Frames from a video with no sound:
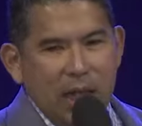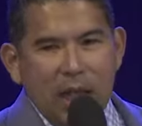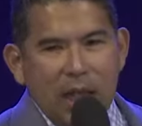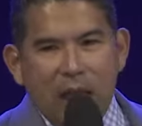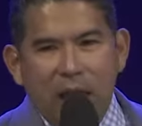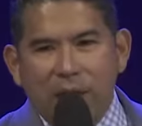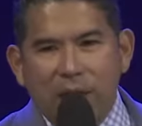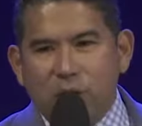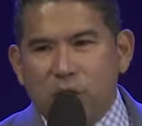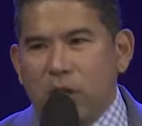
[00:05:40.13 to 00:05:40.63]

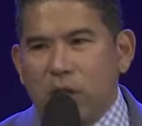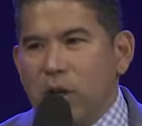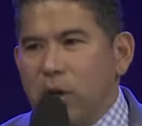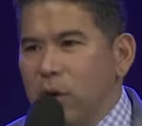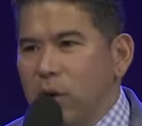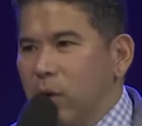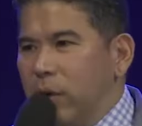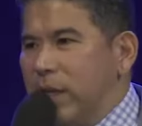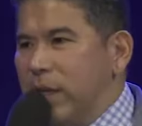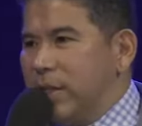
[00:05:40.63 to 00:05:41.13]
And
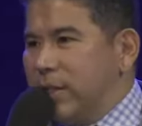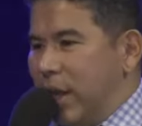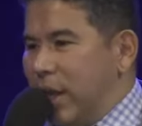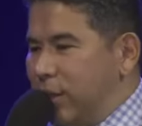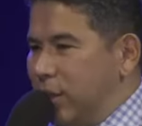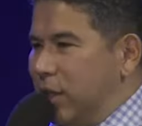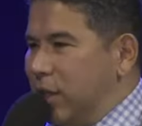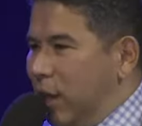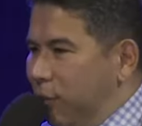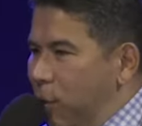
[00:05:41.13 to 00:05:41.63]
so he
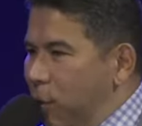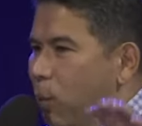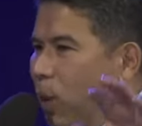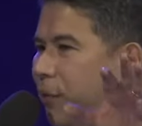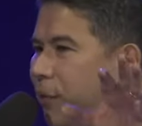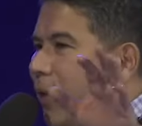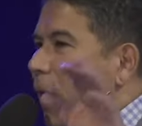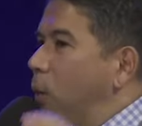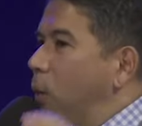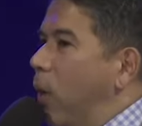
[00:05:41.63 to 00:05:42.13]
says, give them
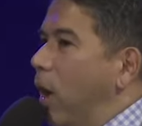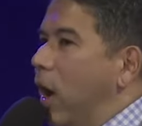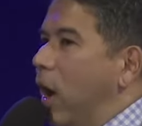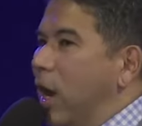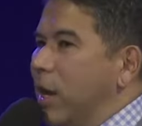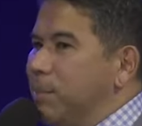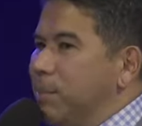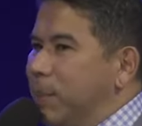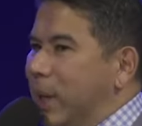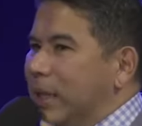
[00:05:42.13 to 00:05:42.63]
what they
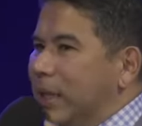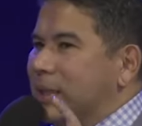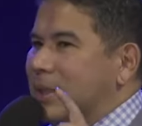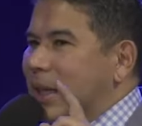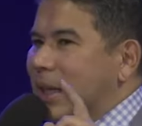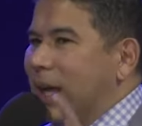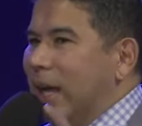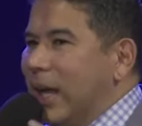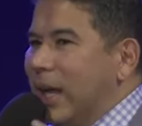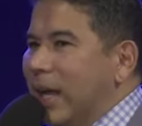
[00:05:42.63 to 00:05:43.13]
want, but
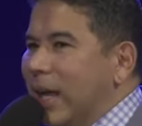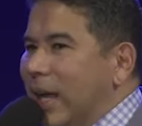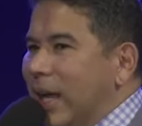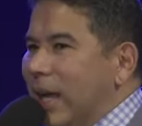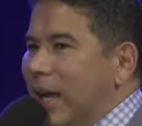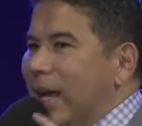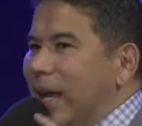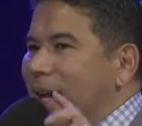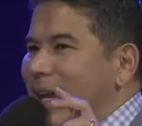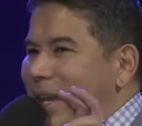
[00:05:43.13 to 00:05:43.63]
uh,
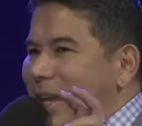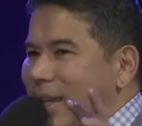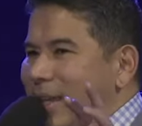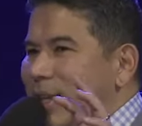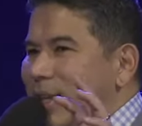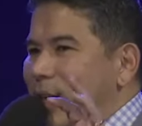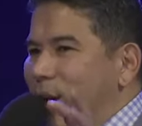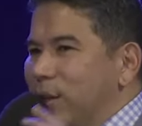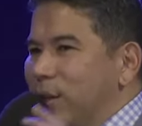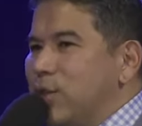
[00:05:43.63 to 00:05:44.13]
uh,
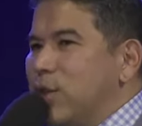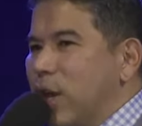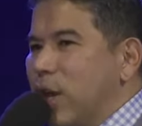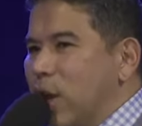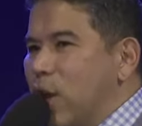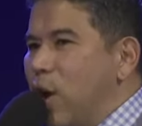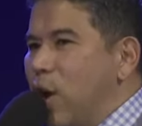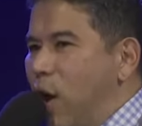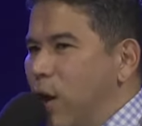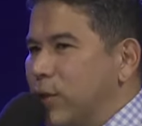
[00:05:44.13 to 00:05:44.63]
you know it's going to
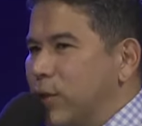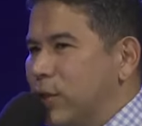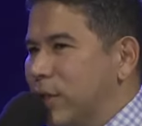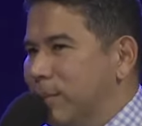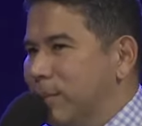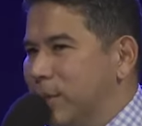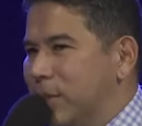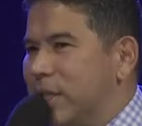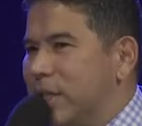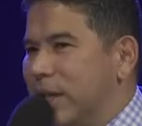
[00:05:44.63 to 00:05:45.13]
cost
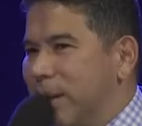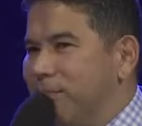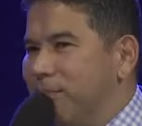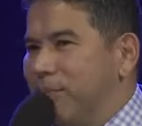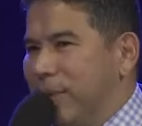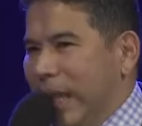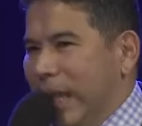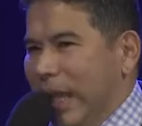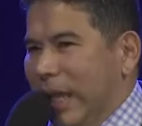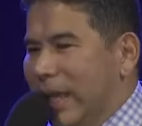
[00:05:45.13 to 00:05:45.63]
them
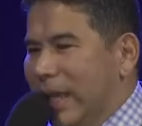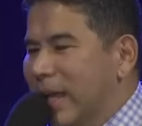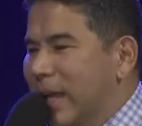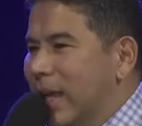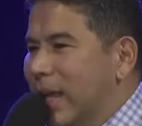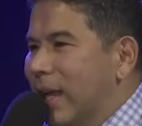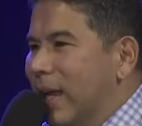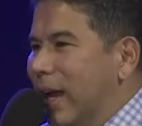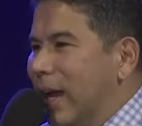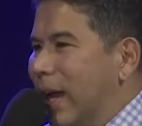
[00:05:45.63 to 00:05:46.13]
something.
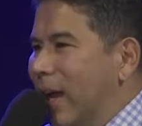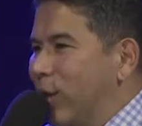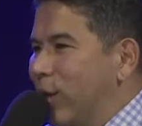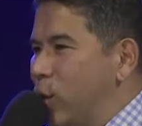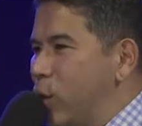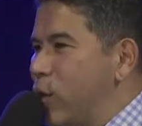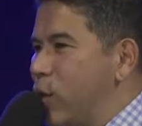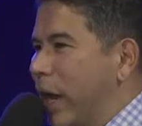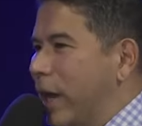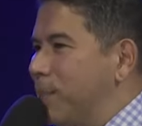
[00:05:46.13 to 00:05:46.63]
Uh,
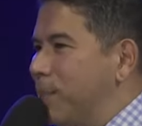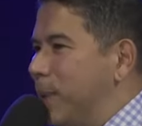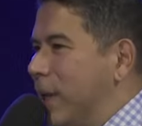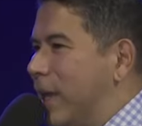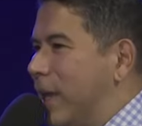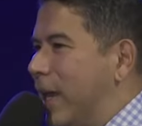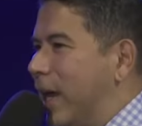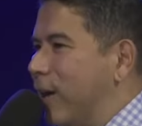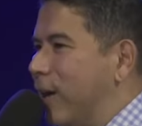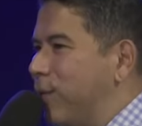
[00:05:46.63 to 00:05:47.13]
you got to be
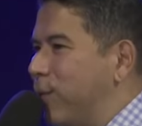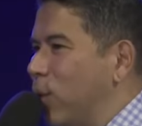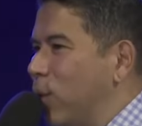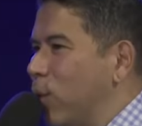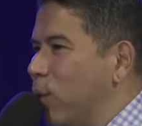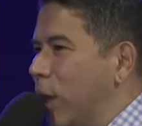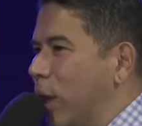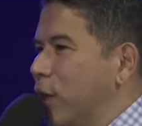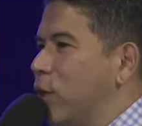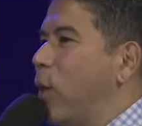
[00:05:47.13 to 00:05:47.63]
careful
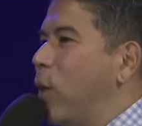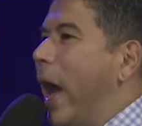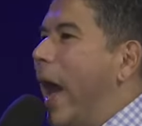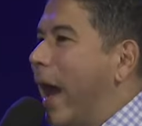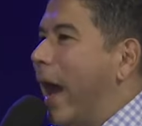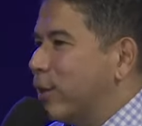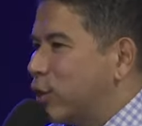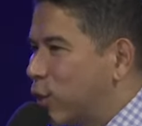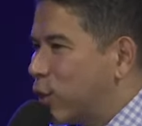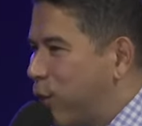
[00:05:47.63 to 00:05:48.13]
what you
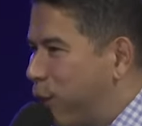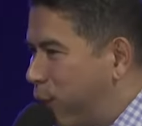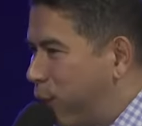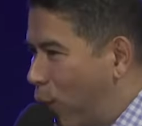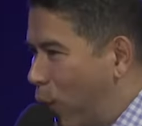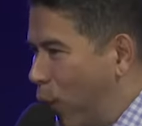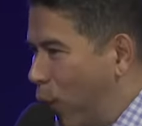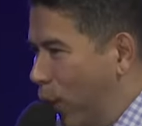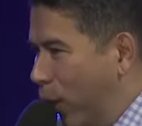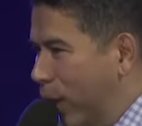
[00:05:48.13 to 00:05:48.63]
ask
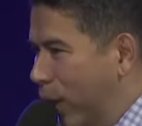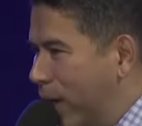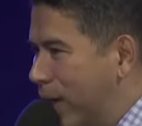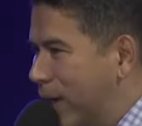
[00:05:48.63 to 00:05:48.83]
for.